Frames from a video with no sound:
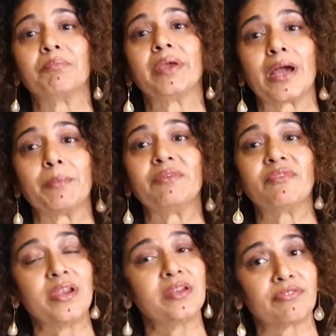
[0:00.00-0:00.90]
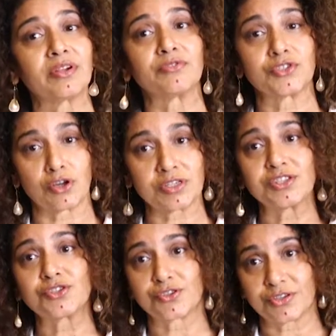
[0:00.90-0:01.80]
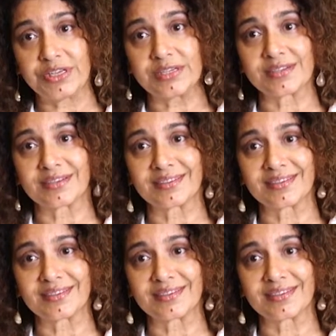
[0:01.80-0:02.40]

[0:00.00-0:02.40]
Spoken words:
becoming very difficult for doctors to treat.